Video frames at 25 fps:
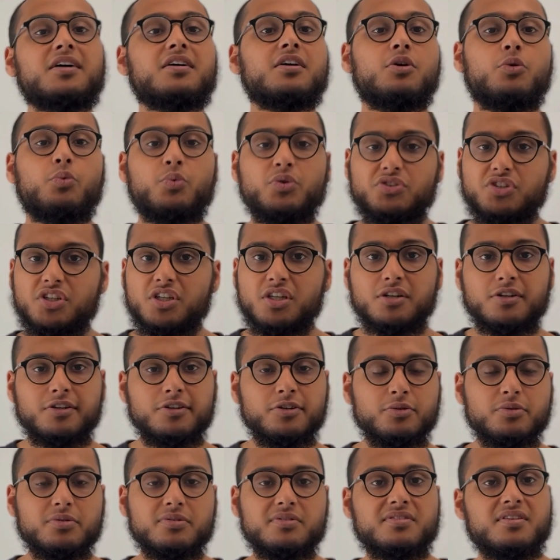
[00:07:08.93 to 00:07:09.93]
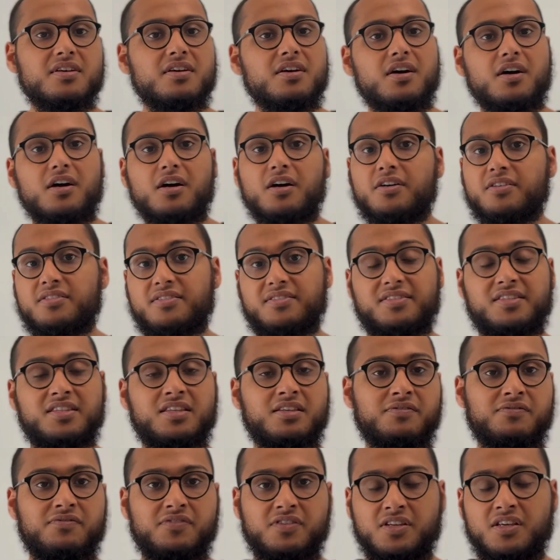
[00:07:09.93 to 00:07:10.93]
which includes a
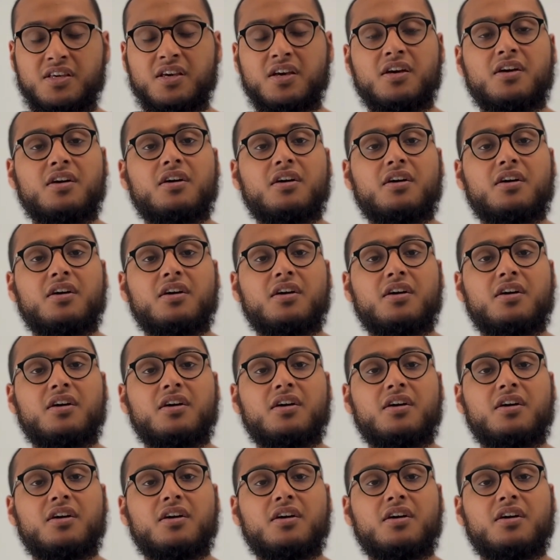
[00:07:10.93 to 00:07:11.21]
CV,